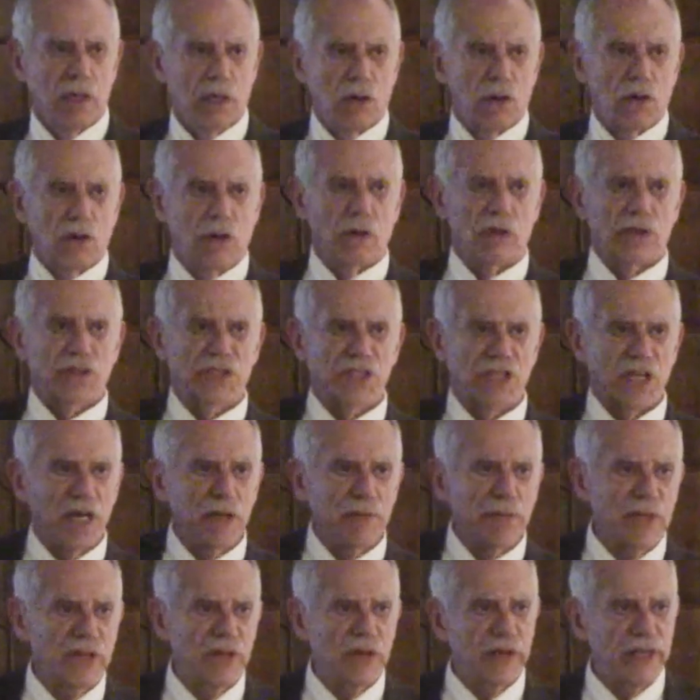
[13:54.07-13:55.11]
or
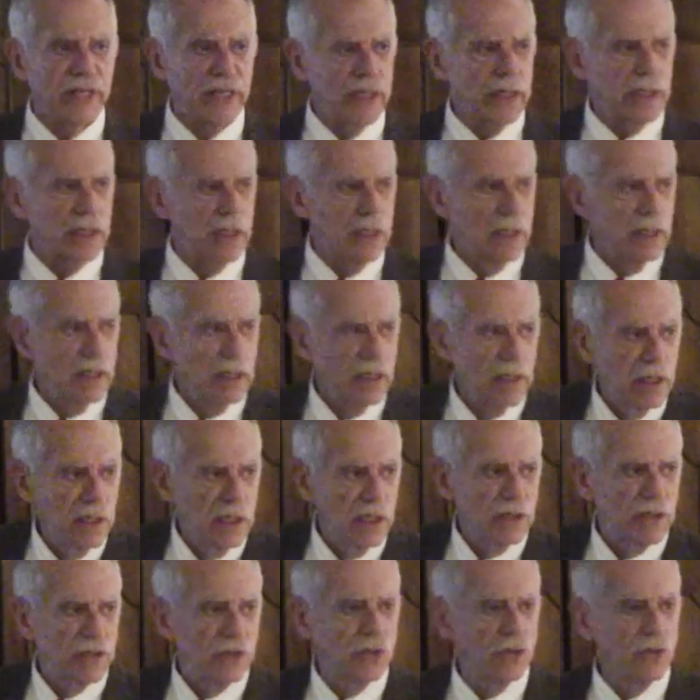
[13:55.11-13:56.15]
Siberia
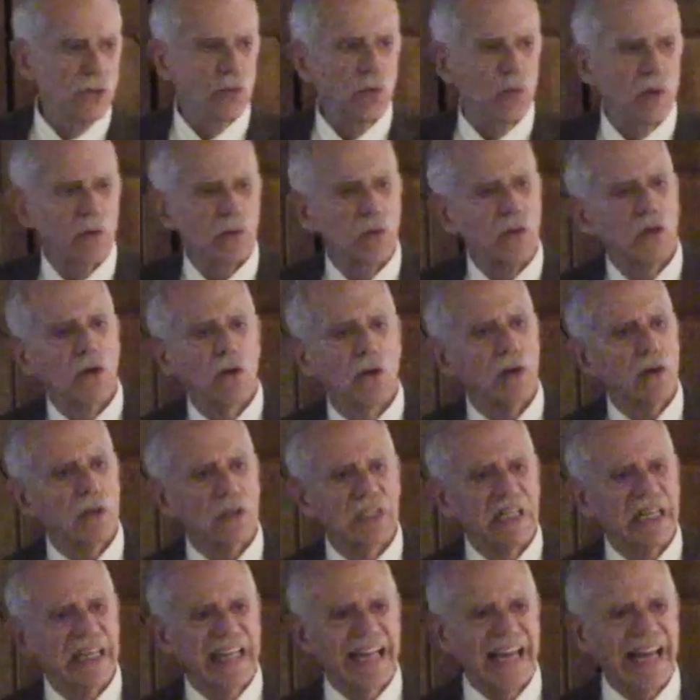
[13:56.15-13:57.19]
to what were
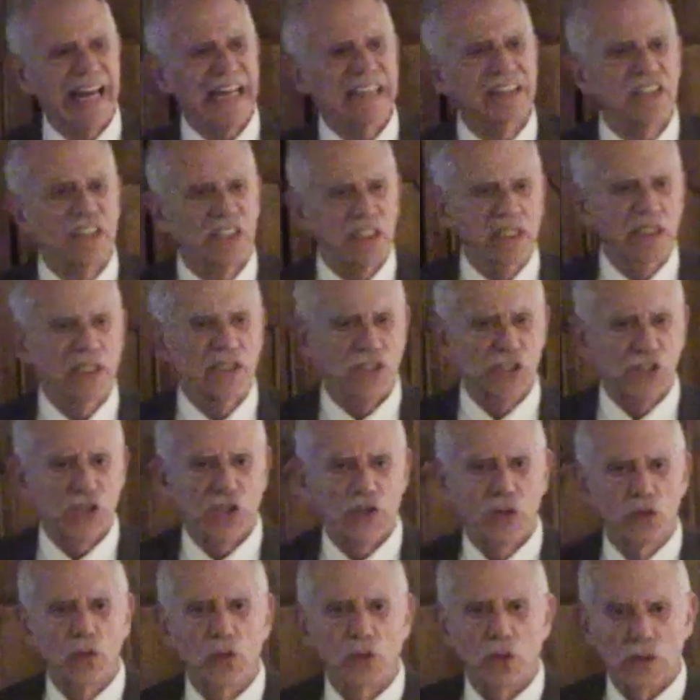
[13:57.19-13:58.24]
called Cantonist
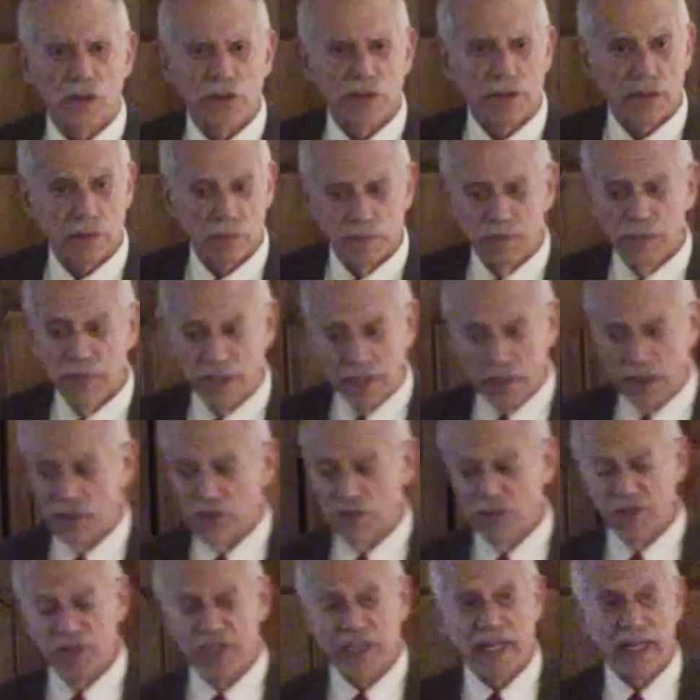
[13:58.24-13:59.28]
schools because
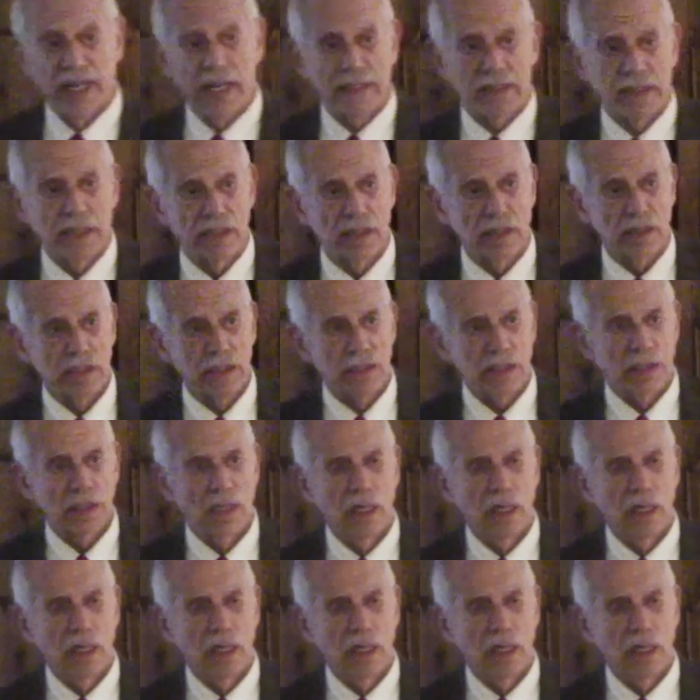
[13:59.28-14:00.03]
of the cantons.